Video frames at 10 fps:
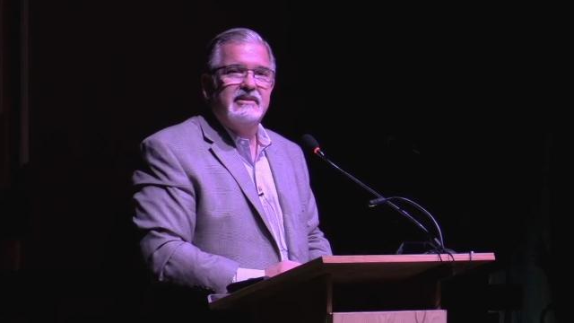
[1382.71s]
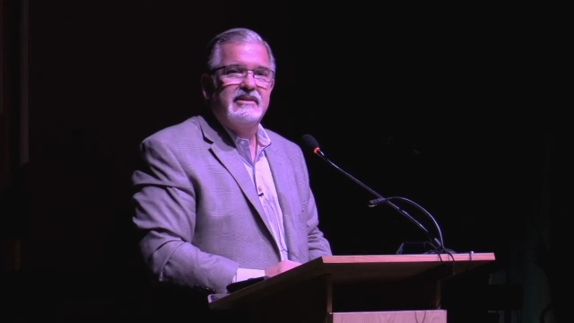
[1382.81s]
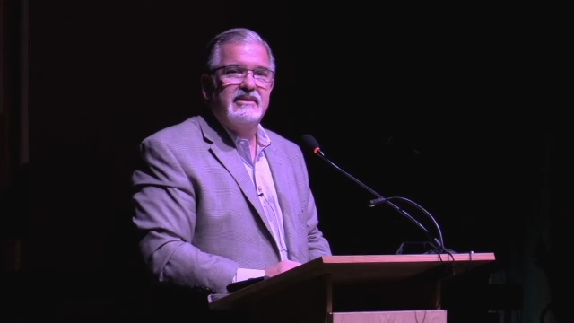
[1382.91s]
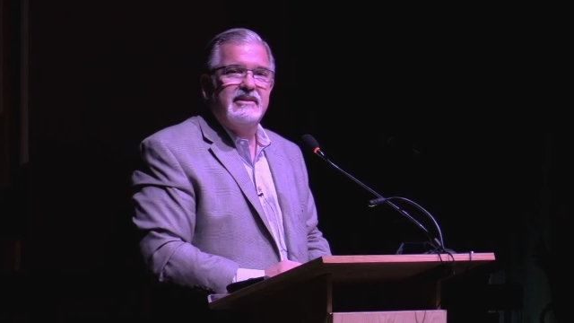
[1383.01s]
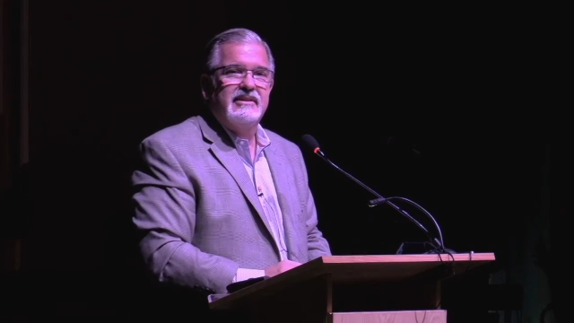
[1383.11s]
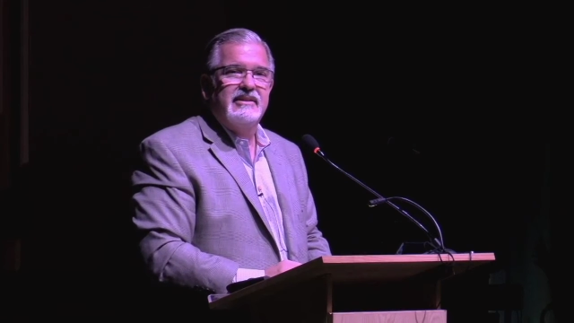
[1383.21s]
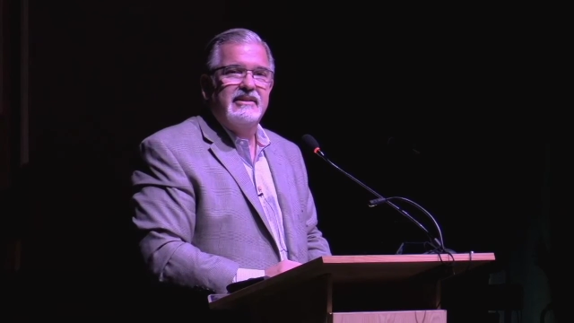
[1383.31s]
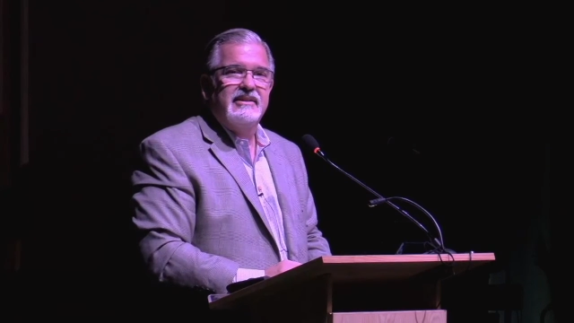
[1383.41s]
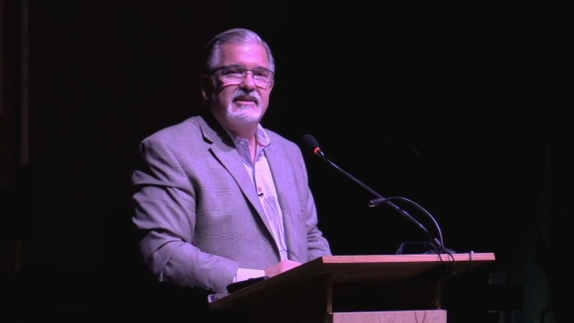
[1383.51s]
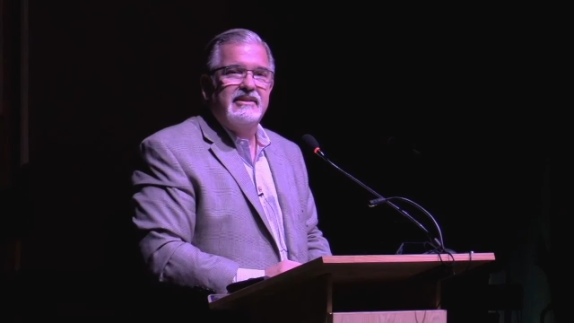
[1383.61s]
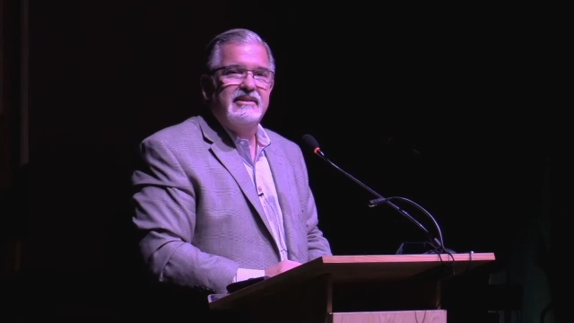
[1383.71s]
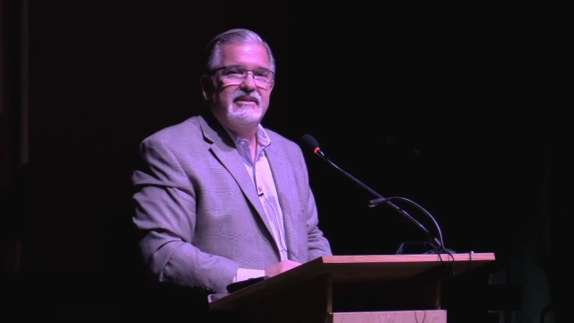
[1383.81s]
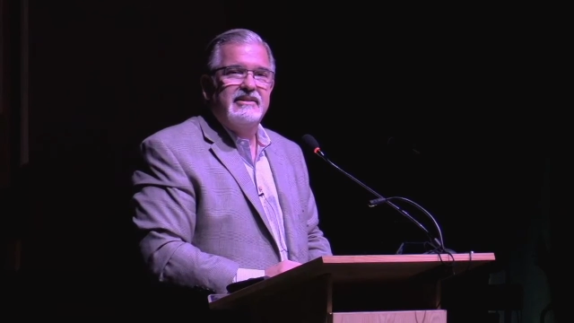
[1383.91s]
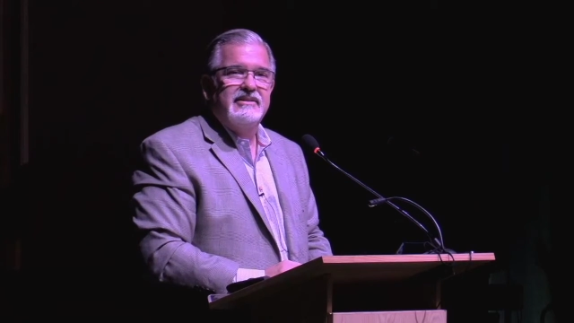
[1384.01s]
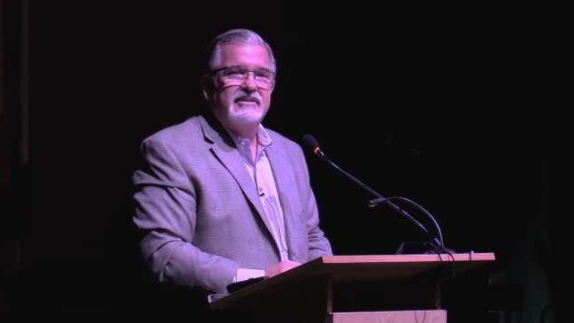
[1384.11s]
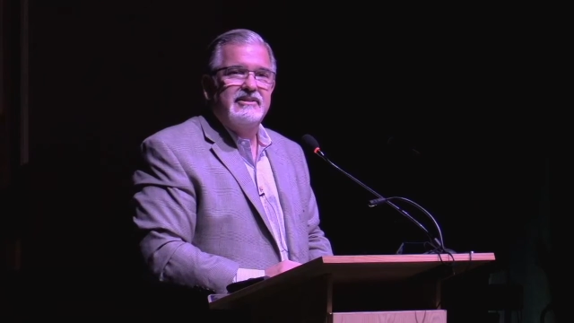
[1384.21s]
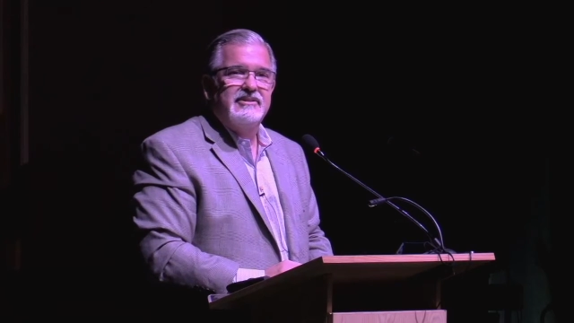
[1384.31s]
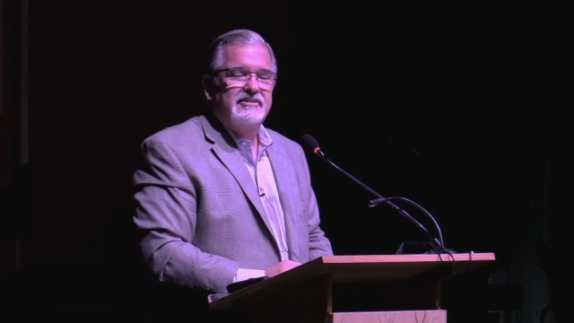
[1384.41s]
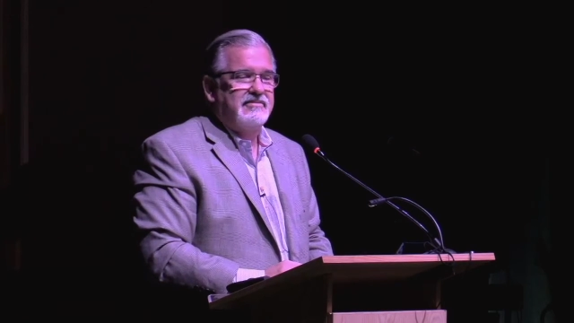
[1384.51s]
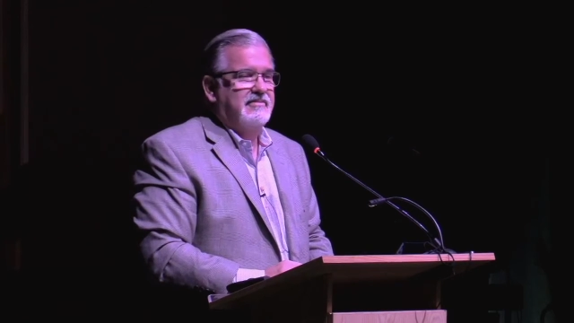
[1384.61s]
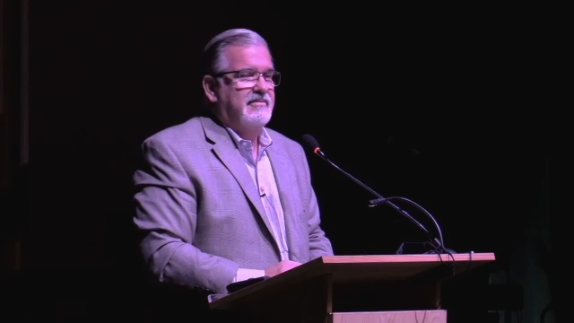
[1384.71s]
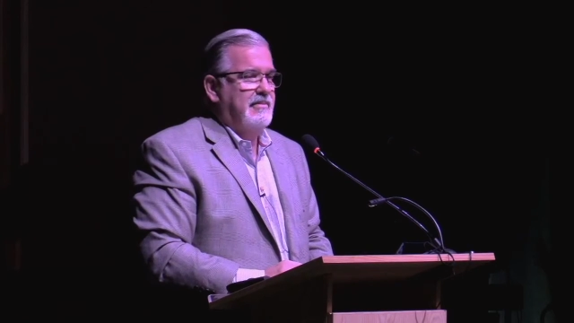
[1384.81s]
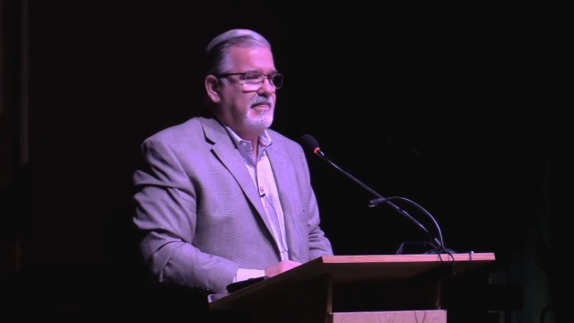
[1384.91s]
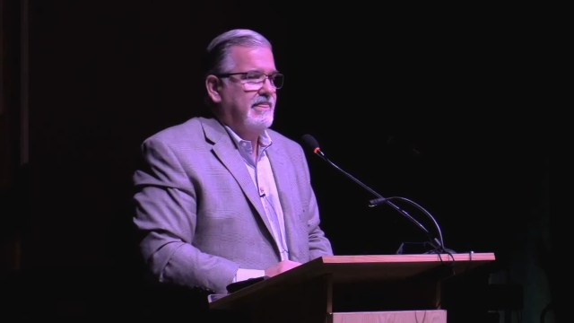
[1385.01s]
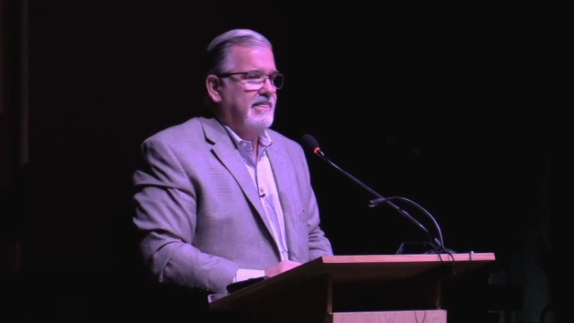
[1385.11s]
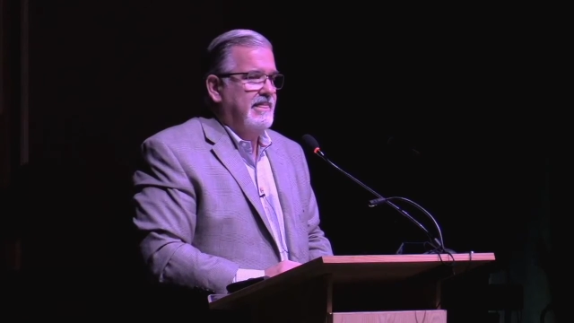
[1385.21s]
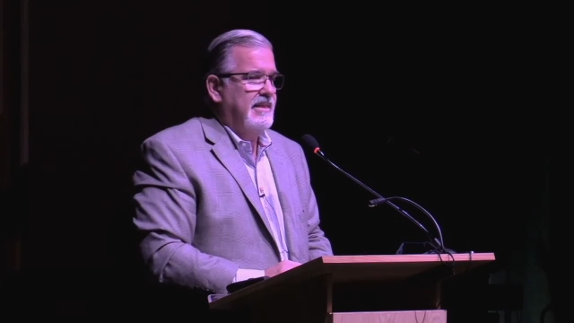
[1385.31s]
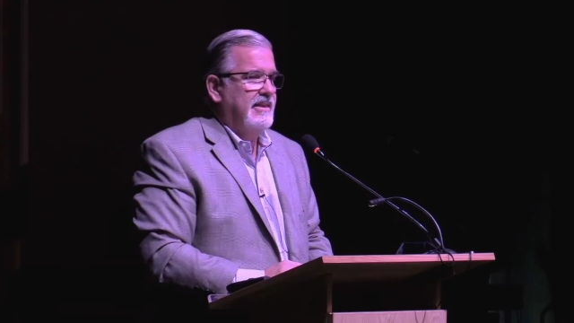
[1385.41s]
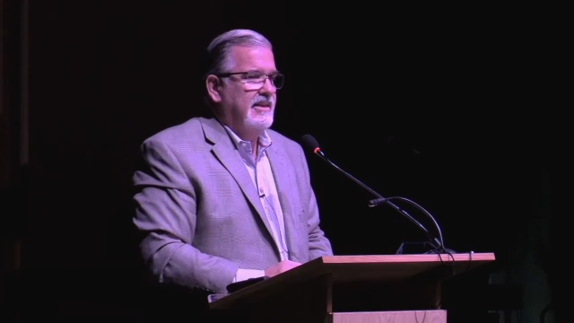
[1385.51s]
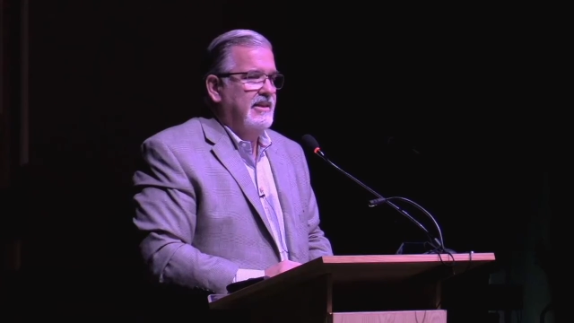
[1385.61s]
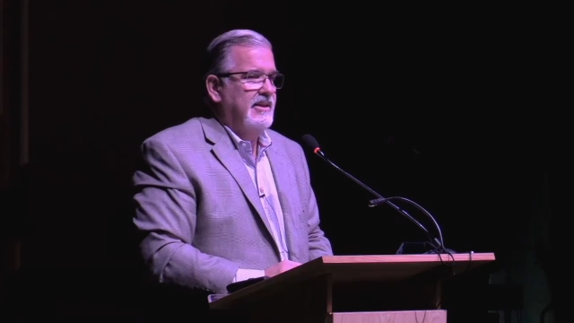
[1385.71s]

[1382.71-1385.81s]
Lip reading: [no speech]